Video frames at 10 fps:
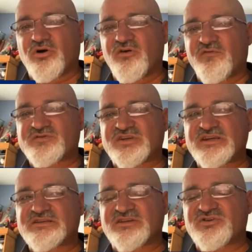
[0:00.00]

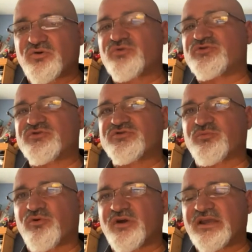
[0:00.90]
overseas as soldiers or
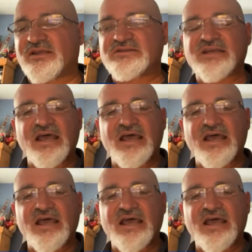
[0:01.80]
Marines,